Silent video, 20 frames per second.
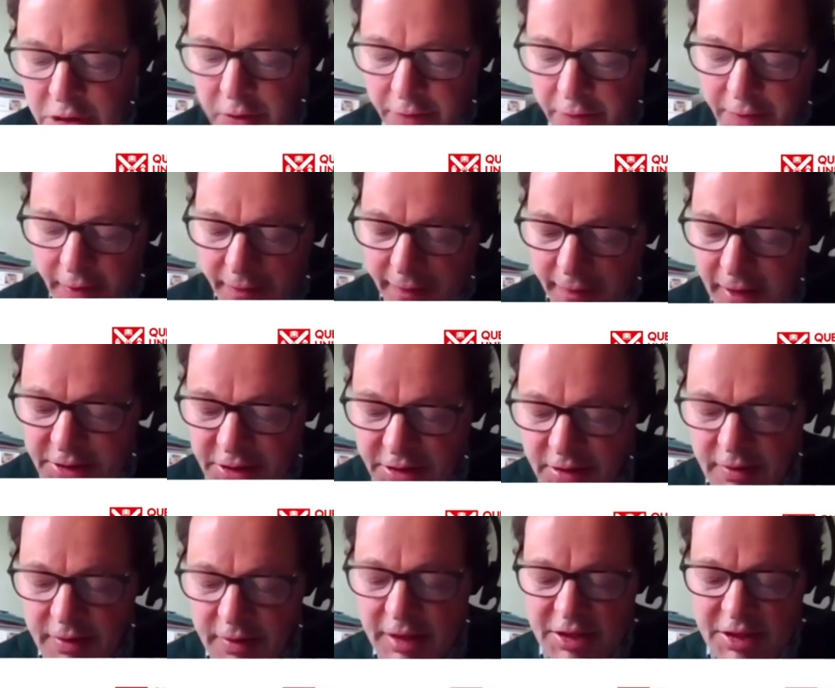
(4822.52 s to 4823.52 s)
So I think
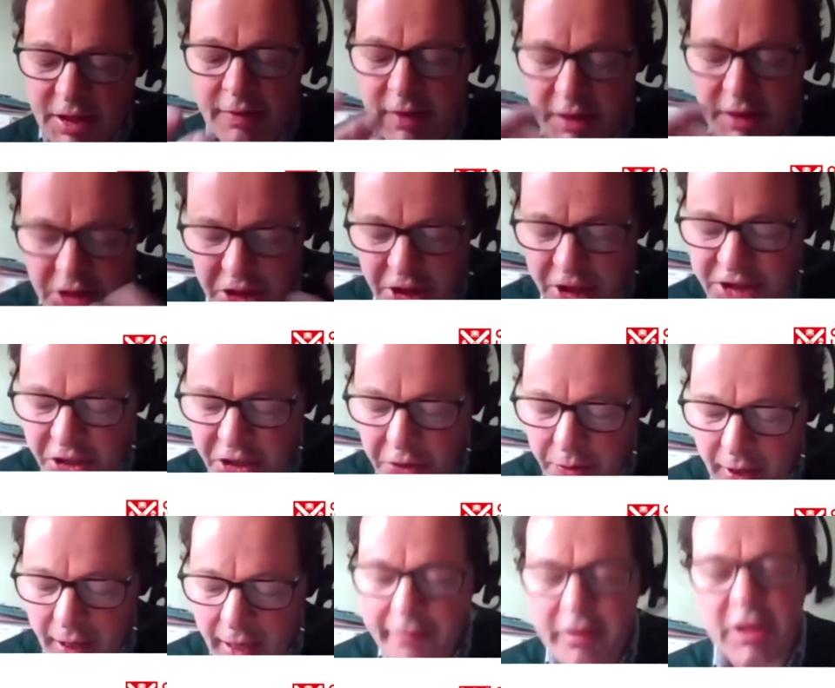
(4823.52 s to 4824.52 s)
there's an
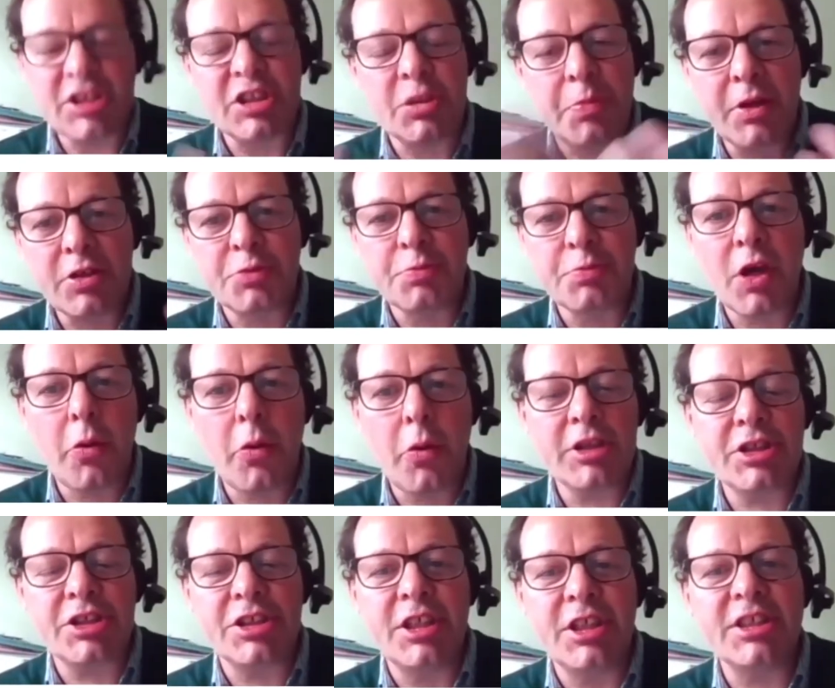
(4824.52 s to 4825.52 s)
issue here, and I suppose my
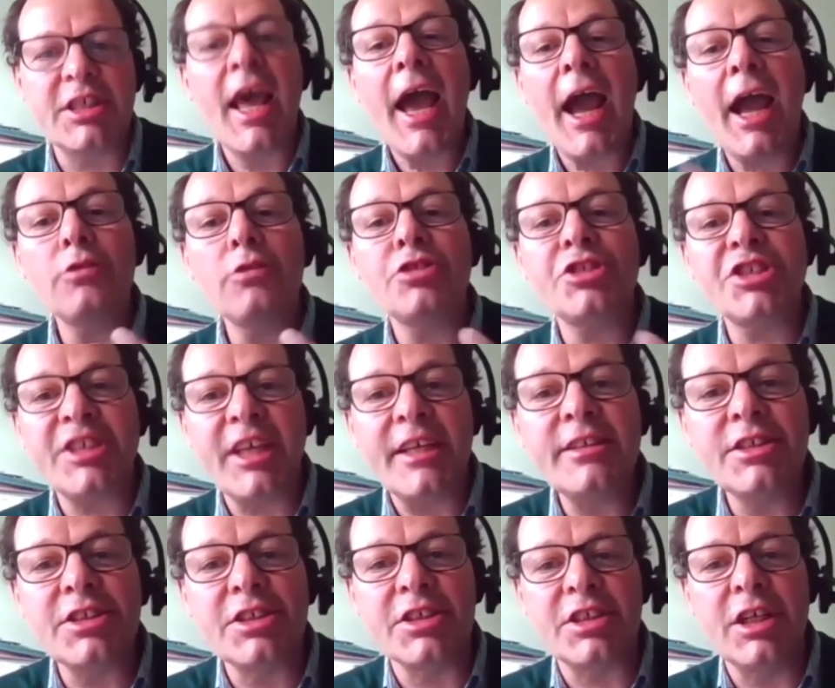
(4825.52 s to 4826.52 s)
question is, how
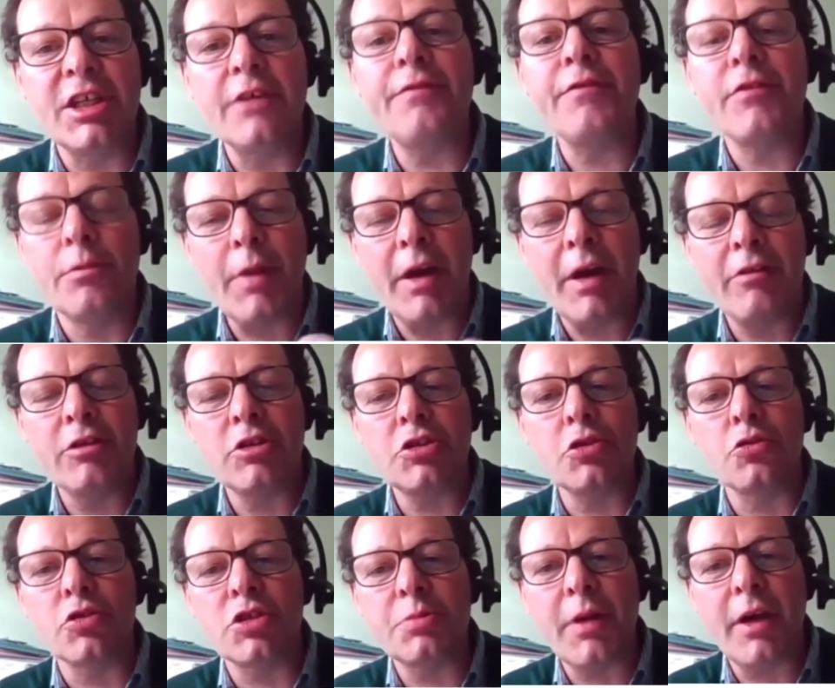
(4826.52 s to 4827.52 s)
sensitive, and Mary
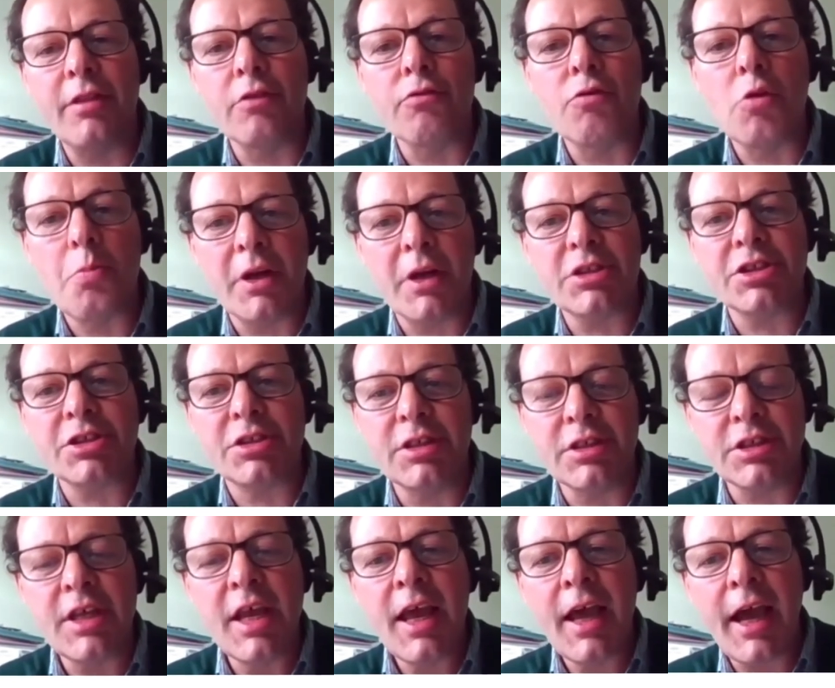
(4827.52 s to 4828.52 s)
talks about the
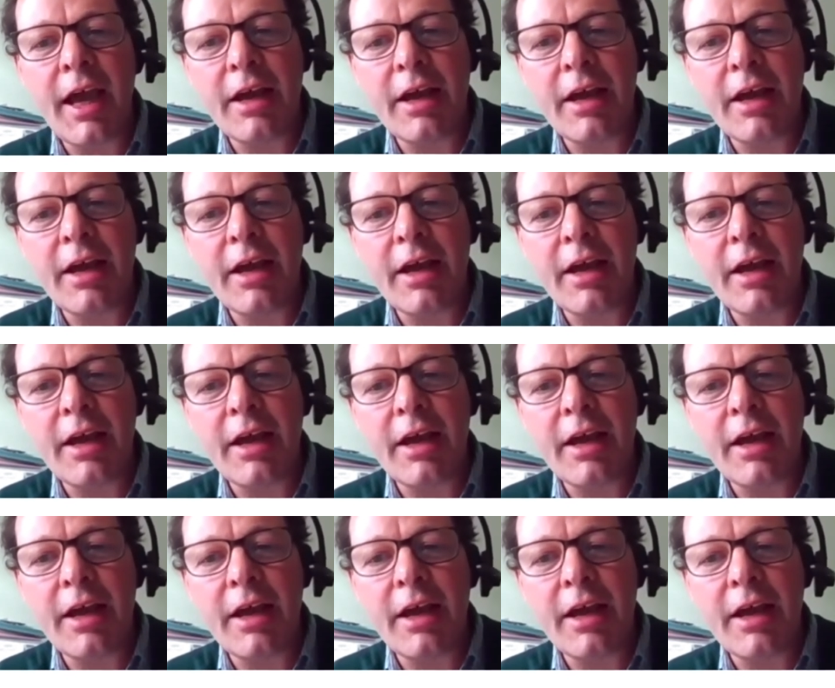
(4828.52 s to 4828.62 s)
robustness,